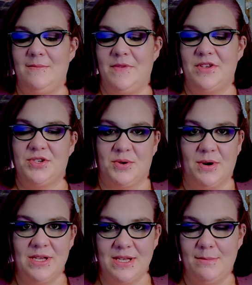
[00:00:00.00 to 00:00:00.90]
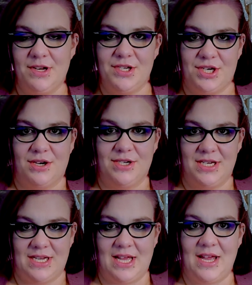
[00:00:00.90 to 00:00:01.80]
The stories I'm going to share
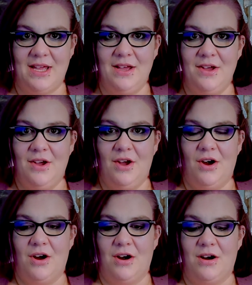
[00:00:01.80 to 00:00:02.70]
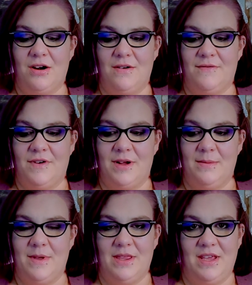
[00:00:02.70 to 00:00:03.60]
today are
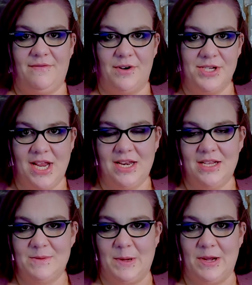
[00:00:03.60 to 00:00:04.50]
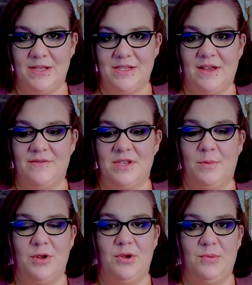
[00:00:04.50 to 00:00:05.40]
from the first-hand experience of
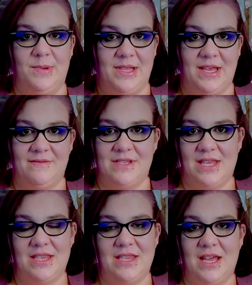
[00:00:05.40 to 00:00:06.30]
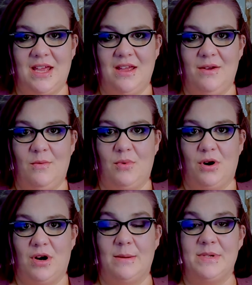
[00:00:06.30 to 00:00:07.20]
someone who believes that they
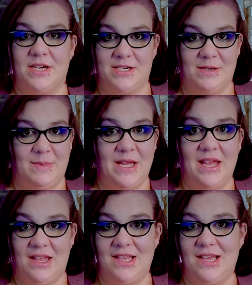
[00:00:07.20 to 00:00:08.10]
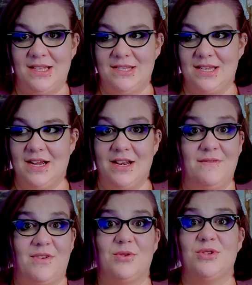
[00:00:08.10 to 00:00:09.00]
were abducted by aliens and kind
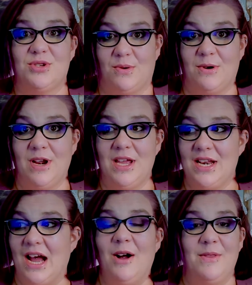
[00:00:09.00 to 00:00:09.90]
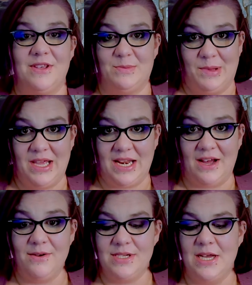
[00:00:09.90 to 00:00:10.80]
of their story and how this played out.